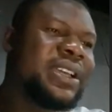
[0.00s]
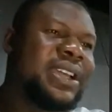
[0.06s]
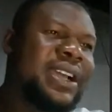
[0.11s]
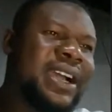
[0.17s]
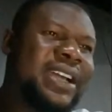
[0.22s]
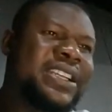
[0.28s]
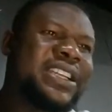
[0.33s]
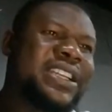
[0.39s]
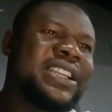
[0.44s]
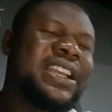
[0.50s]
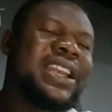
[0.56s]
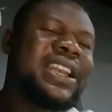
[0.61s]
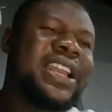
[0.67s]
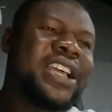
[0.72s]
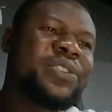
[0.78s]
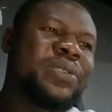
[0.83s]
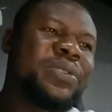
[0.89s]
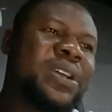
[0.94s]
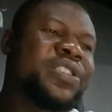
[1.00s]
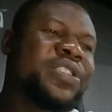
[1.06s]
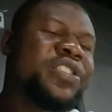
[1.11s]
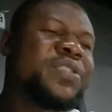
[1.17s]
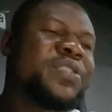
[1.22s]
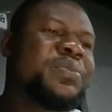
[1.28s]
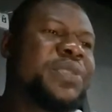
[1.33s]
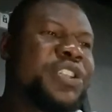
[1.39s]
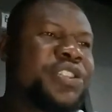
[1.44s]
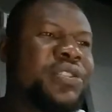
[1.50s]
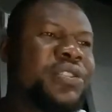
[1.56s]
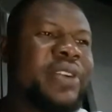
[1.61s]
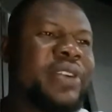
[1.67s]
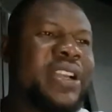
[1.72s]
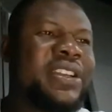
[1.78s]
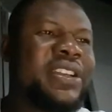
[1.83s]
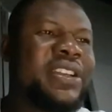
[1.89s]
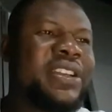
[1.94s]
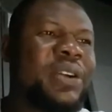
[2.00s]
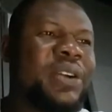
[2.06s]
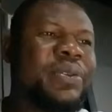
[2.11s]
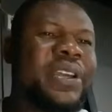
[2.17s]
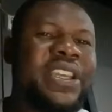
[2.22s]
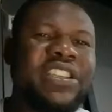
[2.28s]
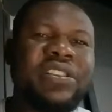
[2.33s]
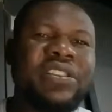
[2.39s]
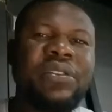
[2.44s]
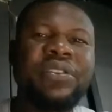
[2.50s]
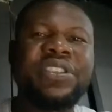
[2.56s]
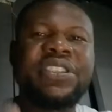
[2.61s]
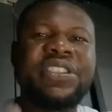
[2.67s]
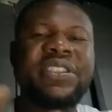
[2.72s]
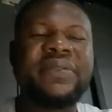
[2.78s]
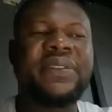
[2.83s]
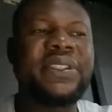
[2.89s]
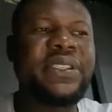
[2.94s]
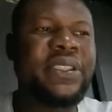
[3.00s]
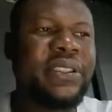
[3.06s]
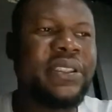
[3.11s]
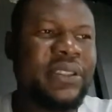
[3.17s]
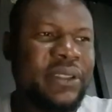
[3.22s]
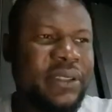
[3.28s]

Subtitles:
And then the last one I'll just mention right now is longevity.